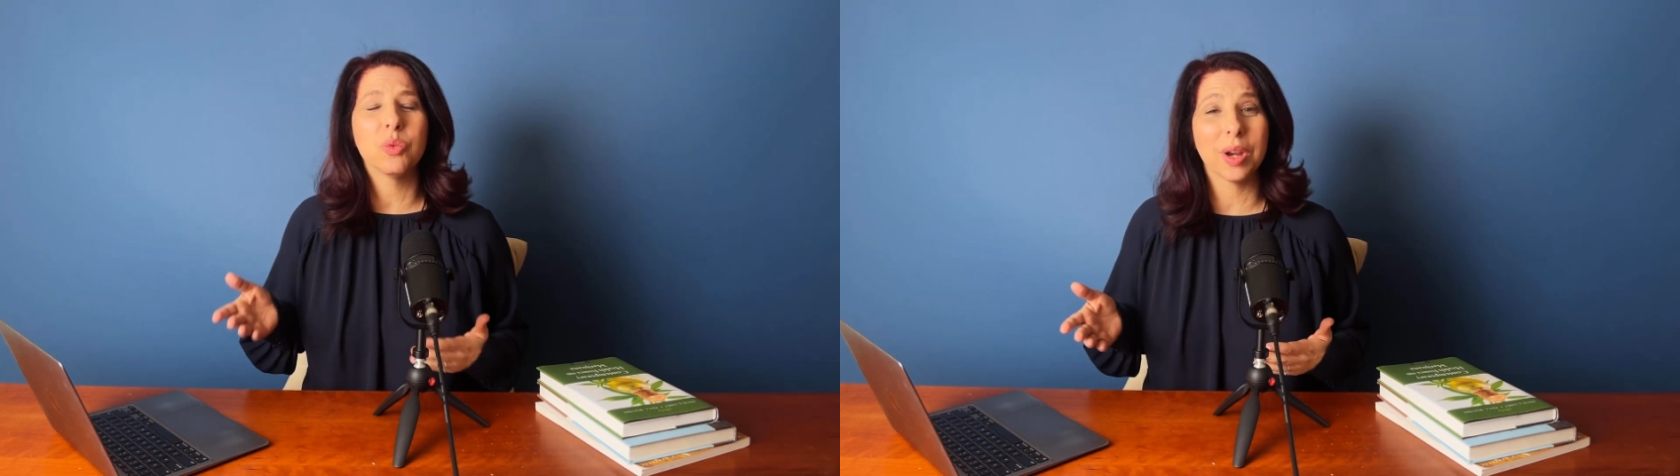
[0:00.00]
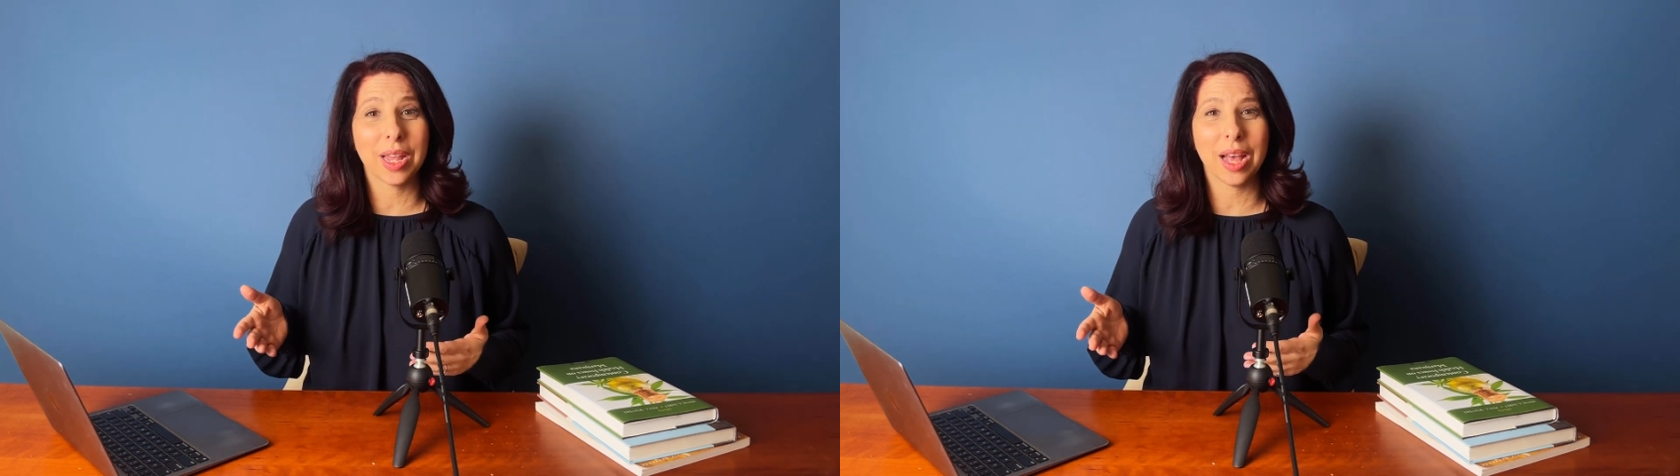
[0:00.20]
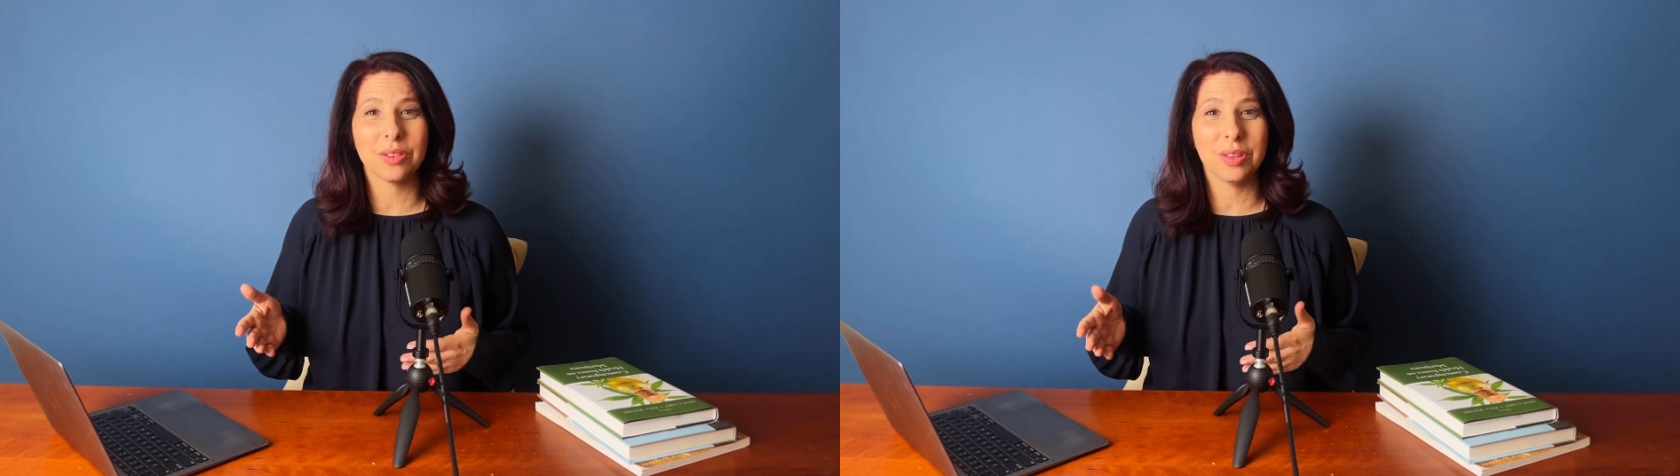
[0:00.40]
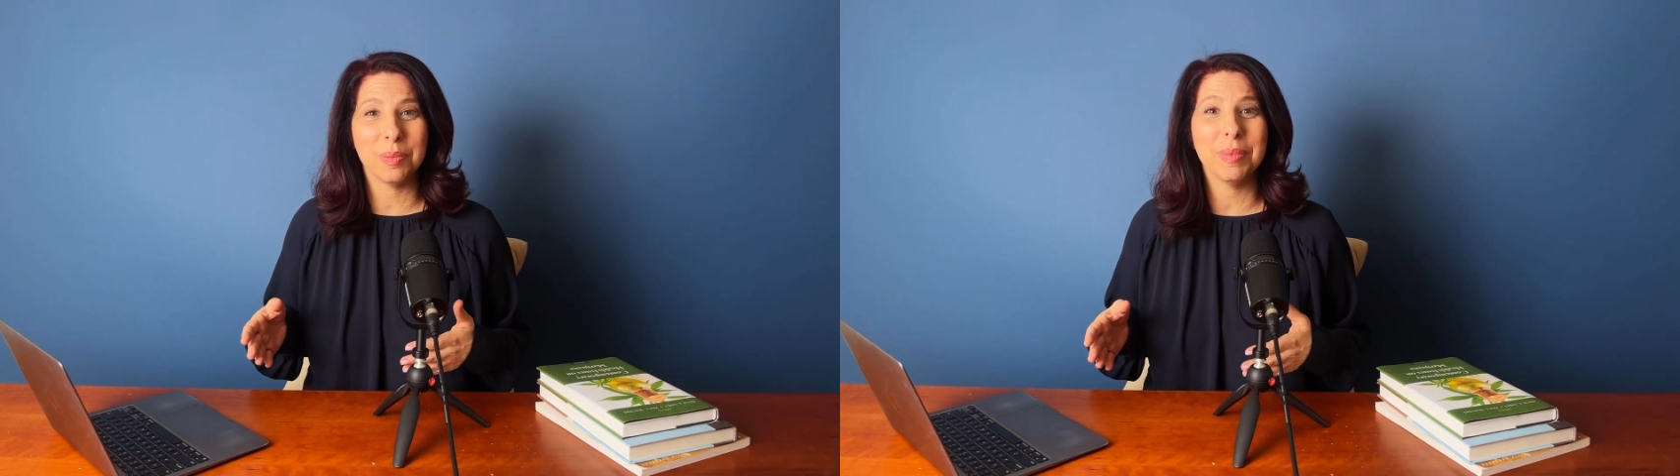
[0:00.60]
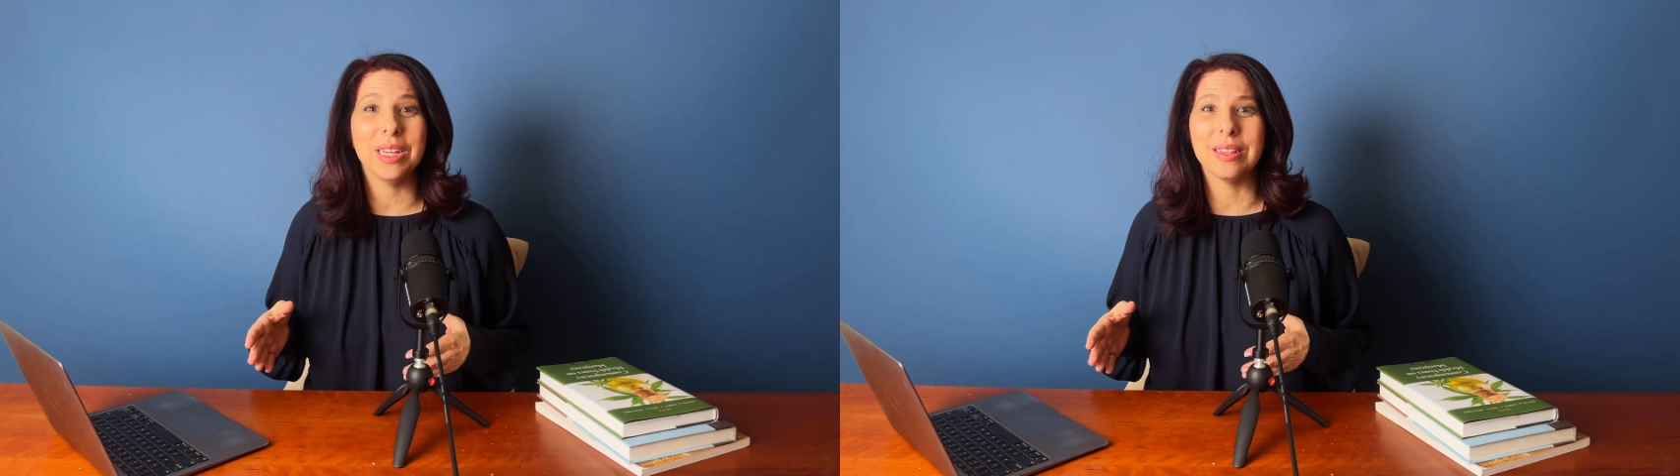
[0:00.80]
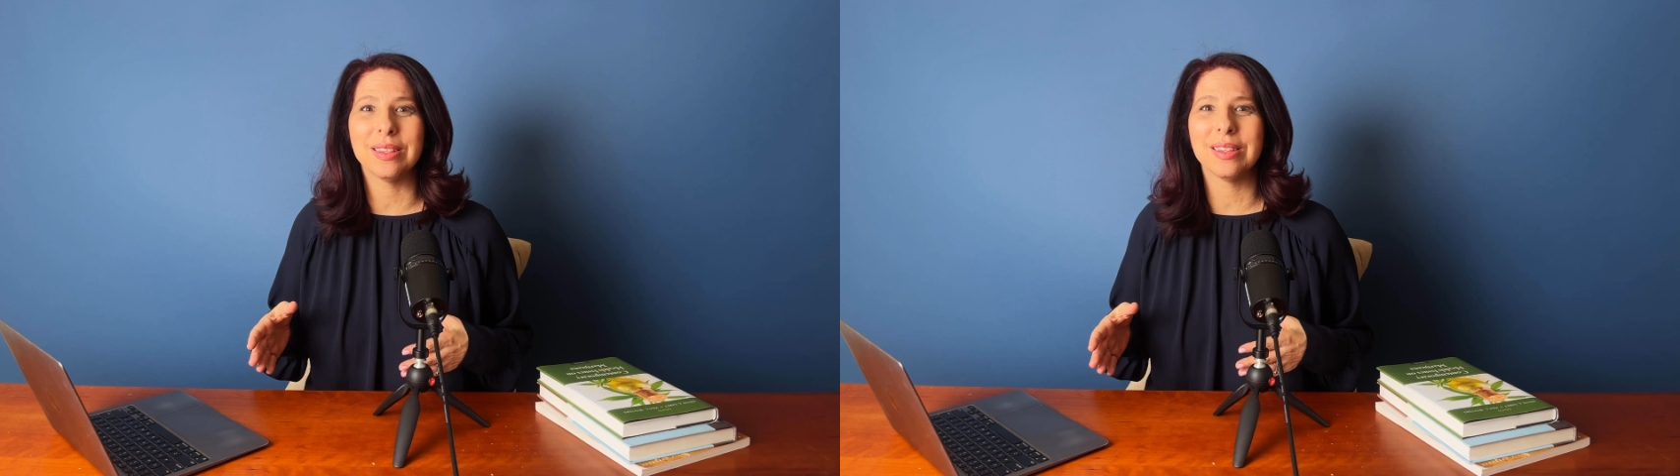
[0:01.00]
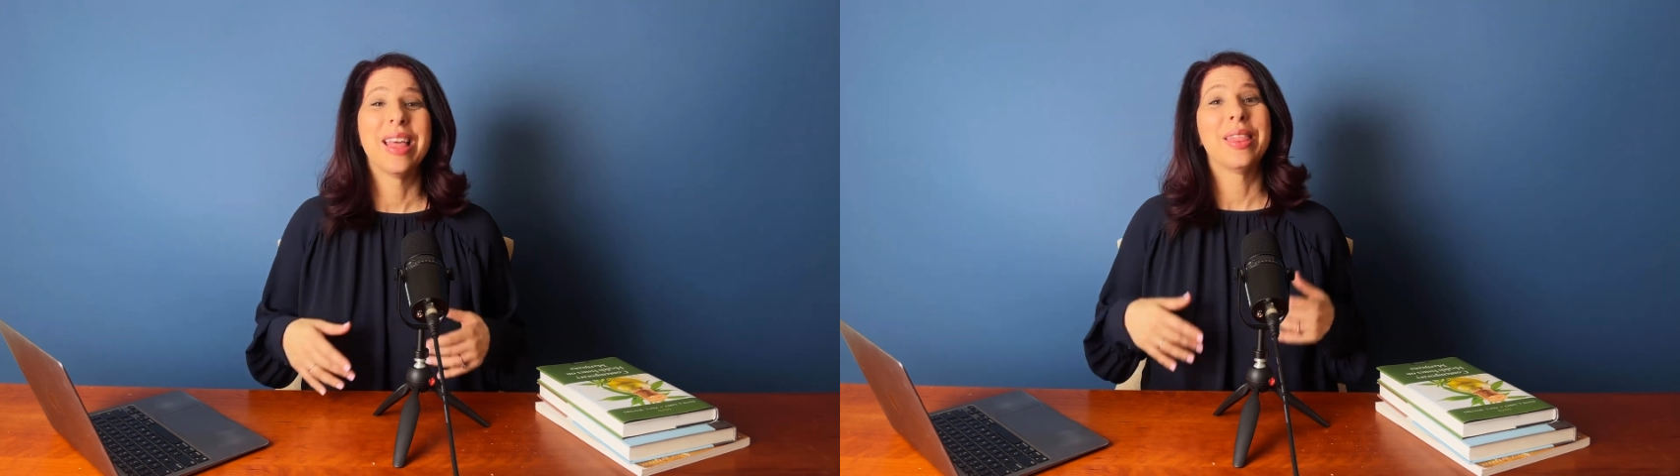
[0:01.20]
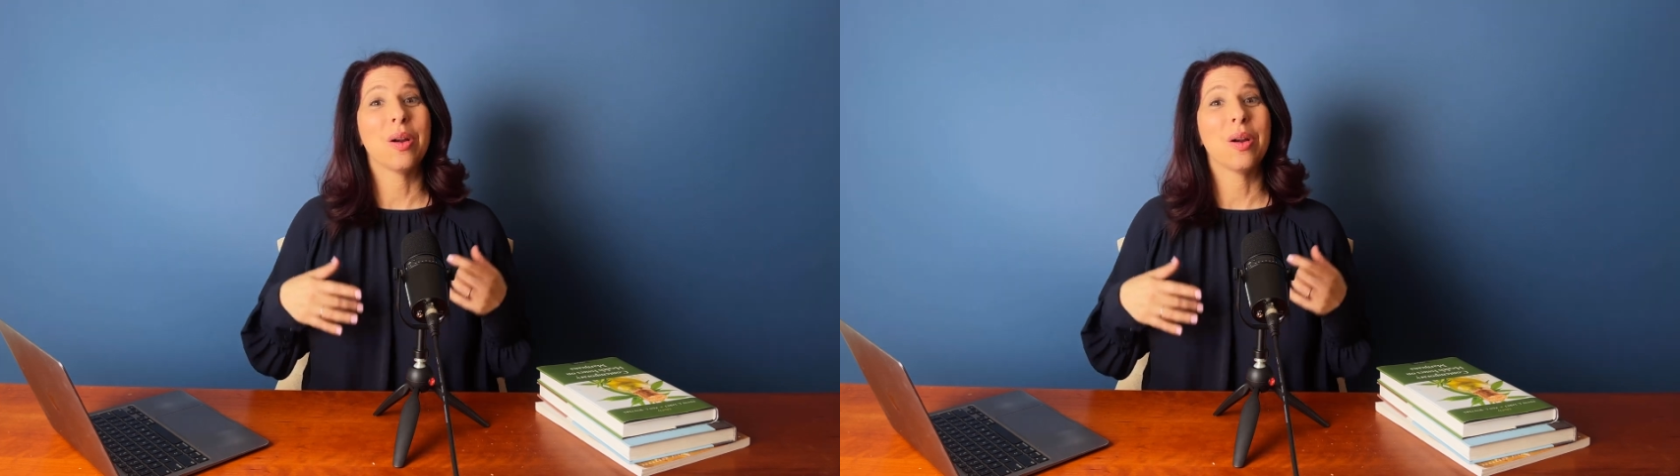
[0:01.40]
drink actually means.